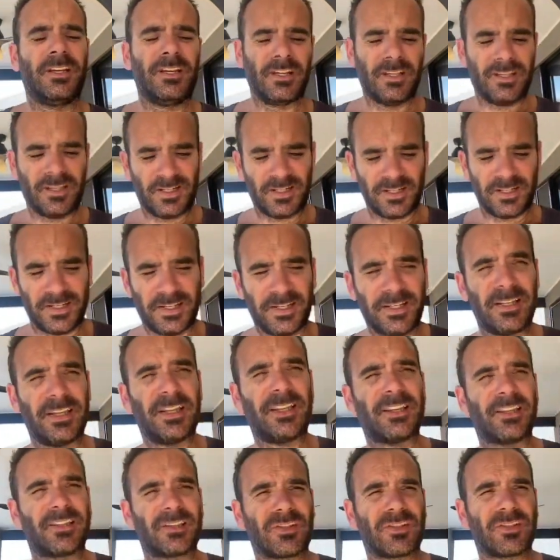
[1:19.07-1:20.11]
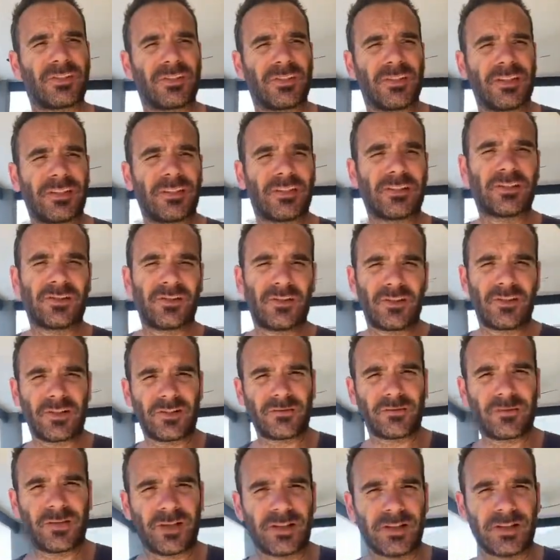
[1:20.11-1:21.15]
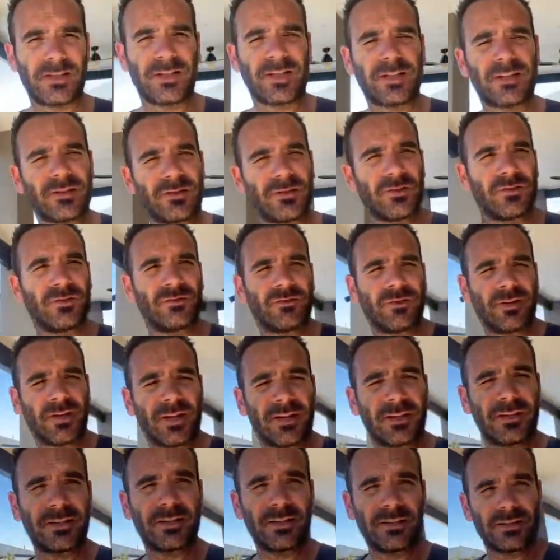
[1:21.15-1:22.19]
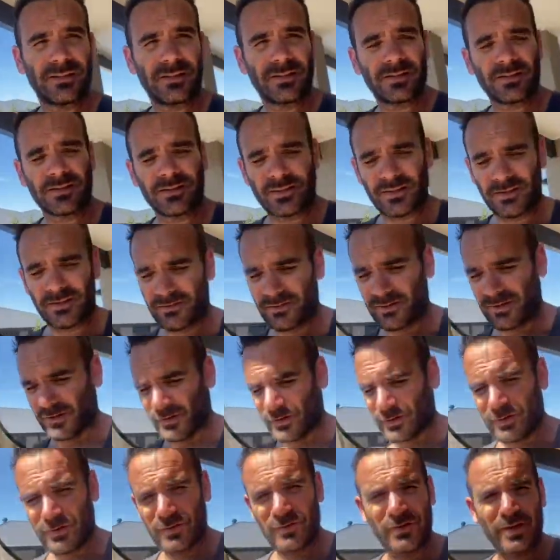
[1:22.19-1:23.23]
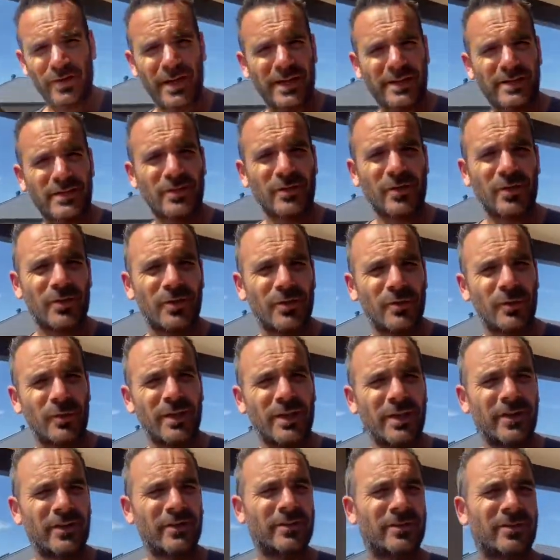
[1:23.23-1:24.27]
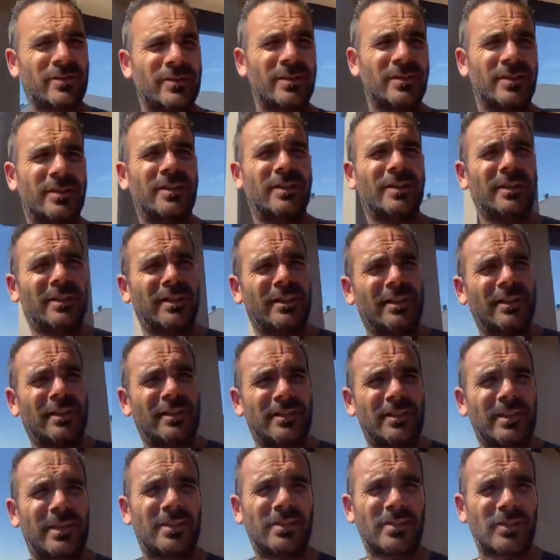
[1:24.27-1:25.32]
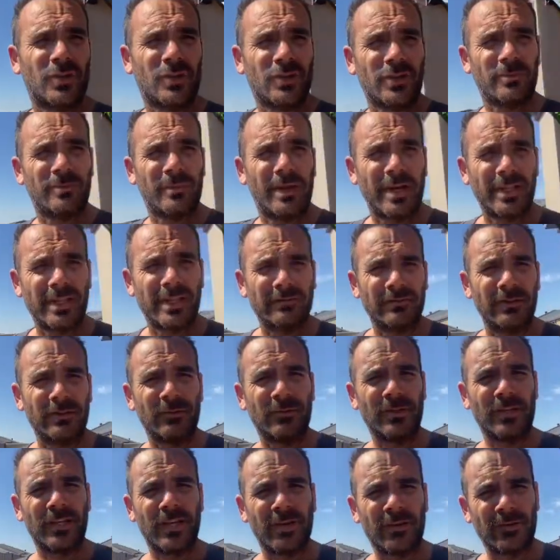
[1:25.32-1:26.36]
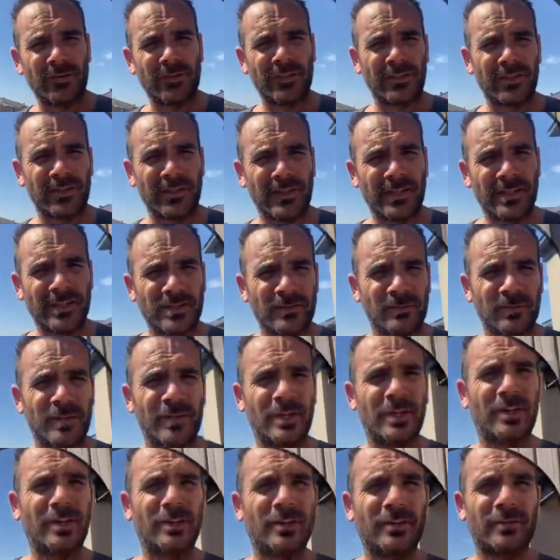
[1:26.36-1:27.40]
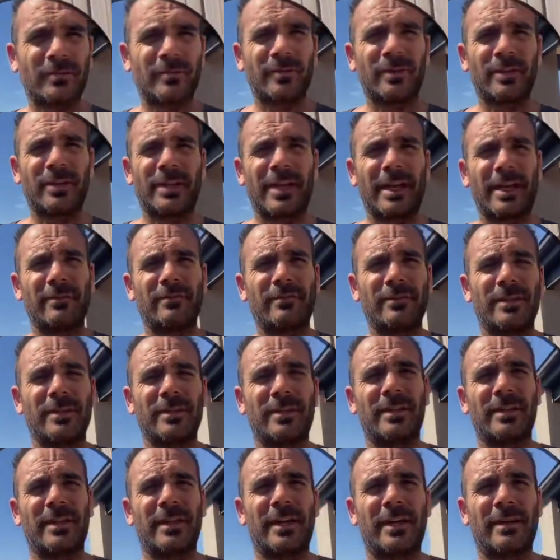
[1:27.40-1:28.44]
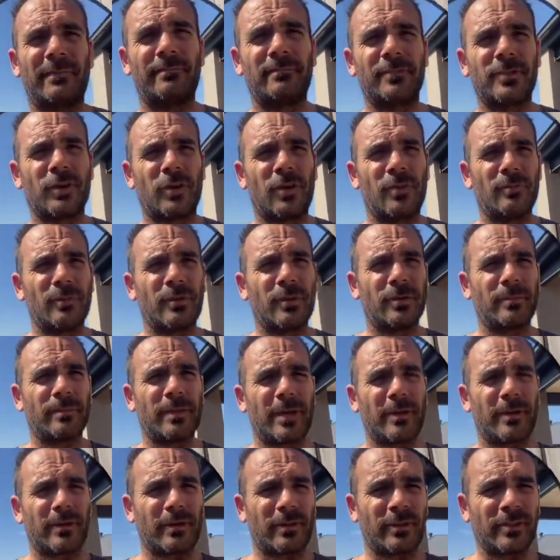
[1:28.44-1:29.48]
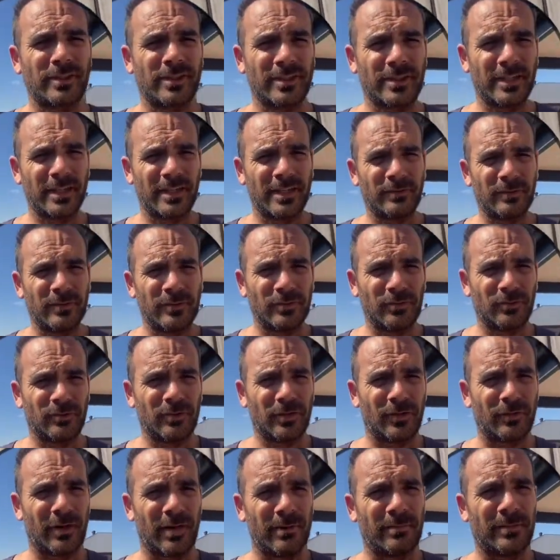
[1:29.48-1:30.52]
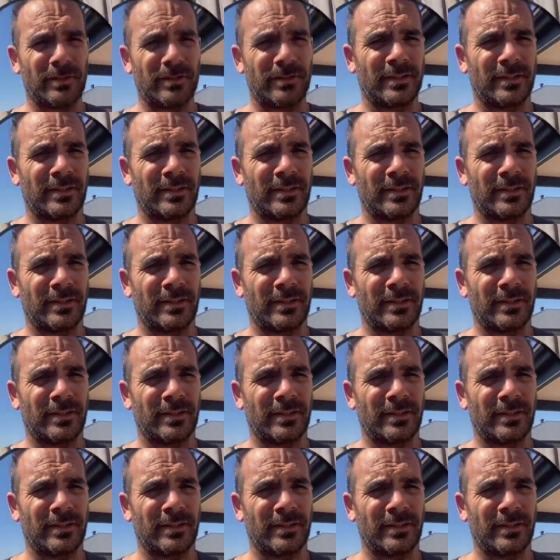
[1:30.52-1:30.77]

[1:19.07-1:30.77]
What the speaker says: And again down this side as well, there's nothing too fancy, it's just stuff that looks good outside the windows. So outside the main living window and the kitchen window, we're going to have the giant bird of paradise there, which will grow up and